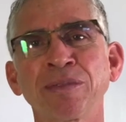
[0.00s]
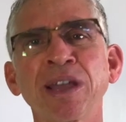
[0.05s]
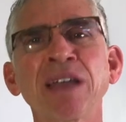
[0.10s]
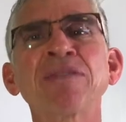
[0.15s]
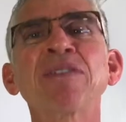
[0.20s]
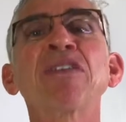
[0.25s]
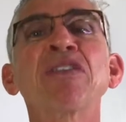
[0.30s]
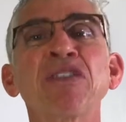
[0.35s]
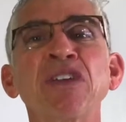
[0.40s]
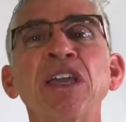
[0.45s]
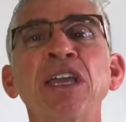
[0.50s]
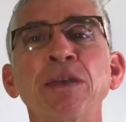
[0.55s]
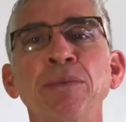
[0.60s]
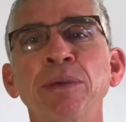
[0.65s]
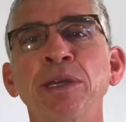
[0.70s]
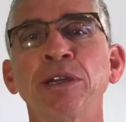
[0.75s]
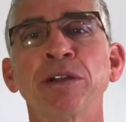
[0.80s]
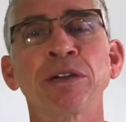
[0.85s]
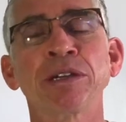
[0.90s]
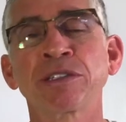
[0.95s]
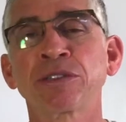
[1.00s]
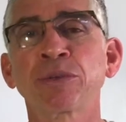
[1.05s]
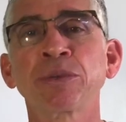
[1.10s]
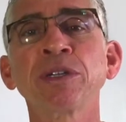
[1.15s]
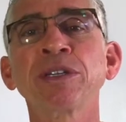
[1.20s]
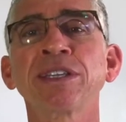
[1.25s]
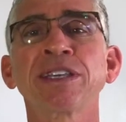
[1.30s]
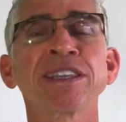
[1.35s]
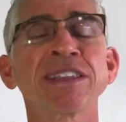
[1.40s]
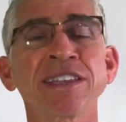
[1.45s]
we have a theme here. It's
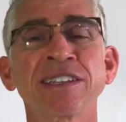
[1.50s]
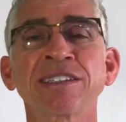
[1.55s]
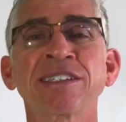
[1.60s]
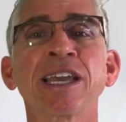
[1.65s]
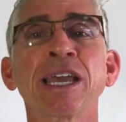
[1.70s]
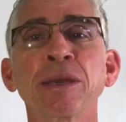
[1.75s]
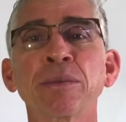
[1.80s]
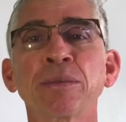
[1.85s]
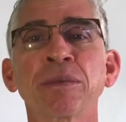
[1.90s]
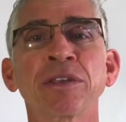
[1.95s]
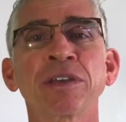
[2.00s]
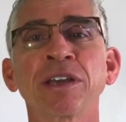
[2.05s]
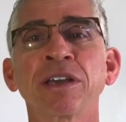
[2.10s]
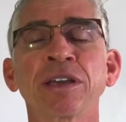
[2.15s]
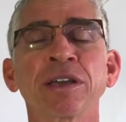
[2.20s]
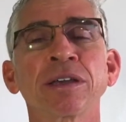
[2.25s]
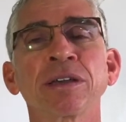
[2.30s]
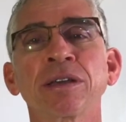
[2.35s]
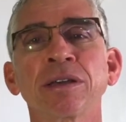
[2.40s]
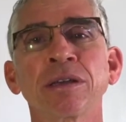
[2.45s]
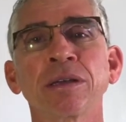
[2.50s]
really the same thing.